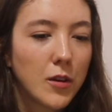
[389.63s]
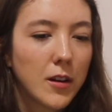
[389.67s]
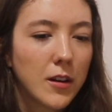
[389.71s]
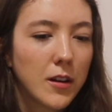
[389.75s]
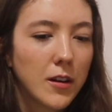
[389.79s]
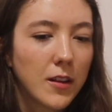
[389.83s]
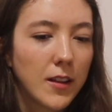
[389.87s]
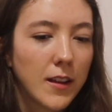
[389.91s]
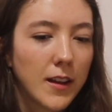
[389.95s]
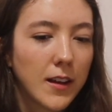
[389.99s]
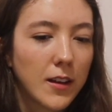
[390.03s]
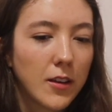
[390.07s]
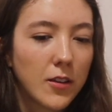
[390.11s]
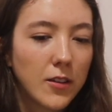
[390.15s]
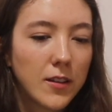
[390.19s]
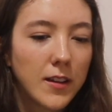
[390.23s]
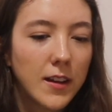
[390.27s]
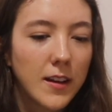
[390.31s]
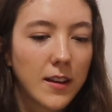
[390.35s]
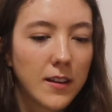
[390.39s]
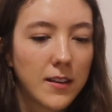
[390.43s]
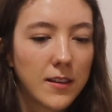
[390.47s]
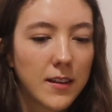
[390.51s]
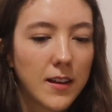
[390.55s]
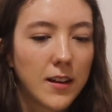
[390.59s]
like you
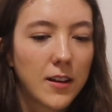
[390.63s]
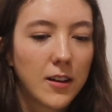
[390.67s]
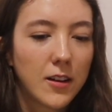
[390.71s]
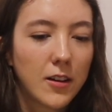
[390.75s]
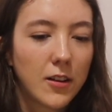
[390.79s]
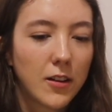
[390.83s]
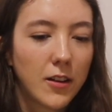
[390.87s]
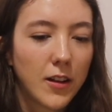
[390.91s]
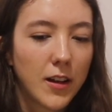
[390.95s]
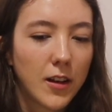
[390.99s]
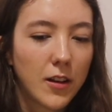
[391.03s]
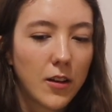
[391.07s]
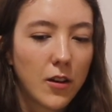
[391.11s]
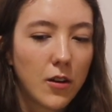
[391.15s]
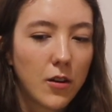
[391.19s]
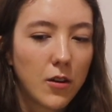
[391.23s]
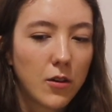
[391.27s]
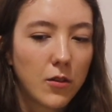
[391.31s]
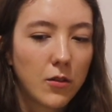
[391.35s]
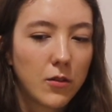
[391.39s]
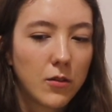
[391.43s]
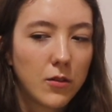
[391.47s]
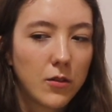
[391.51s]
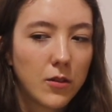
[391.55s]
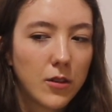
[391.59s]
take a second, you're like,
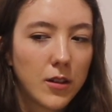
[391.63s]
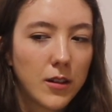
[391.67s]
oh,